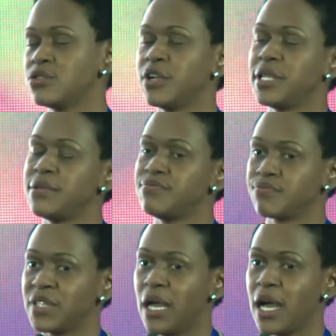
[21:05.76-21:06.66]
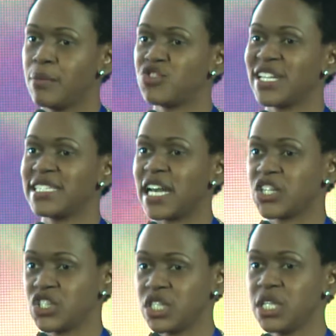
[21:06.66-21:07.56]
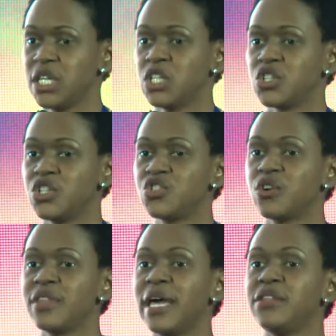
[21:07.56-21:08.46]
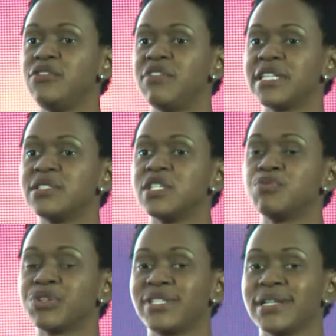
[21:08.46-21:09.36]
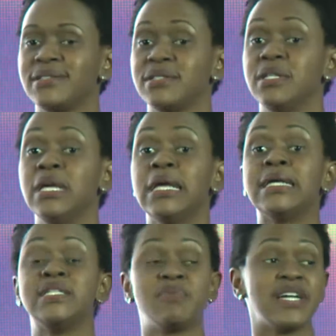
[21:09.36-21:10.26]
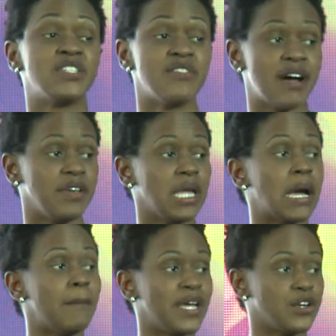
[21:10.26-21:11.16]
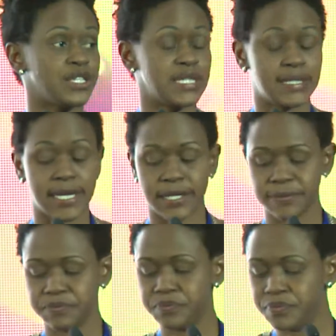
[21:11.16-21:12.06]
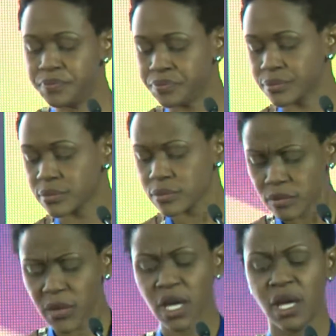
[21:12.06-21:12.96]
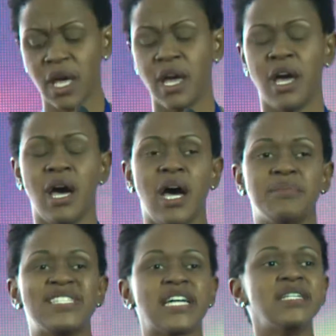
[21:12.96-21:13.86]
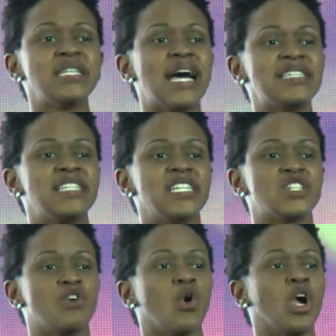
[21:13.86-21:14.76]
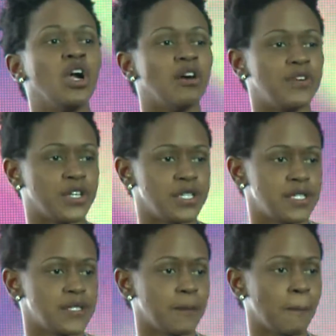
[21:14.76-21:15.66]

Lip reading: or any transaction to ensure that the investor is protected in spite of having a minority stake. The second to last thing is around governance.